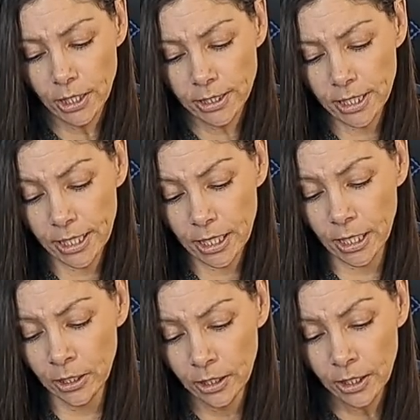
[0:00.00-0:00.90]
It's like
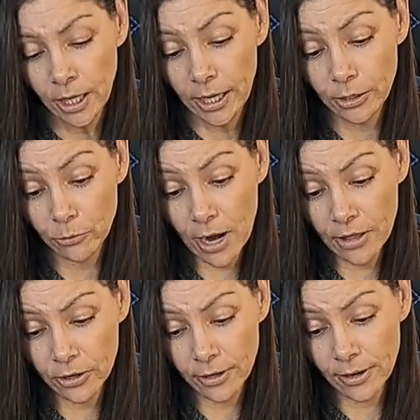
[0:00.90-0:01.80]
I'd
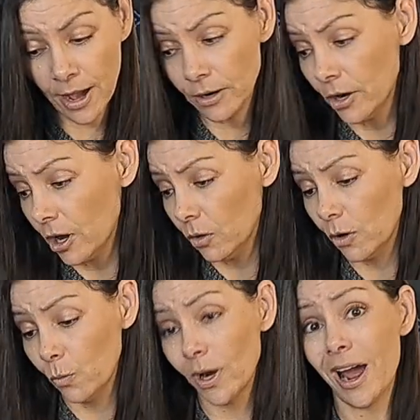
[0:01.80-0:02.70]
rather not
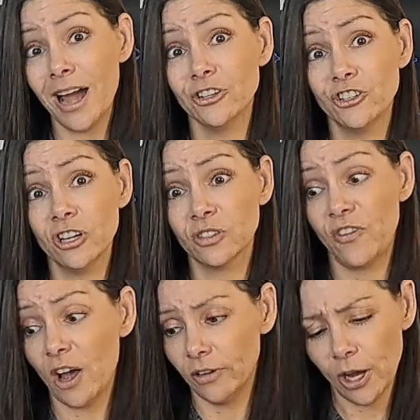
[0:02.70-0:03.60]
know what I just
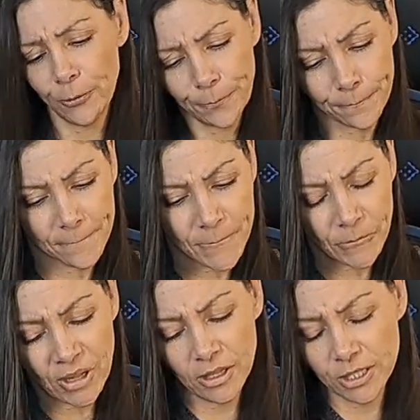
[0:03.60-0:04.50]
found out.
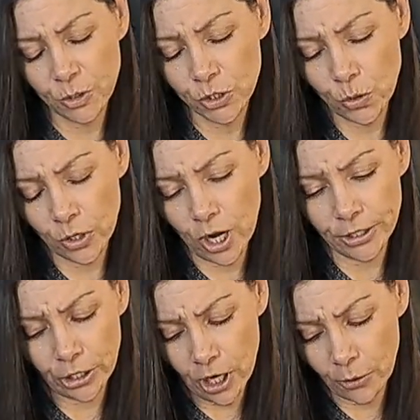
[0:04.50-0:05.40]
Let's see what's going on
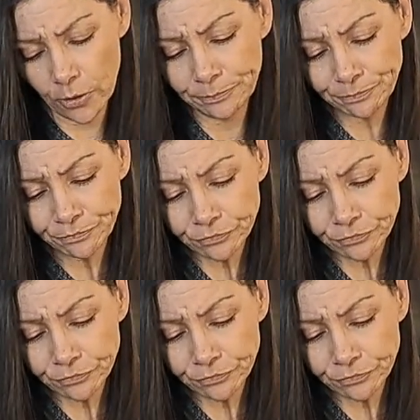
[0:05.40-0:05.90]
here, Aqua.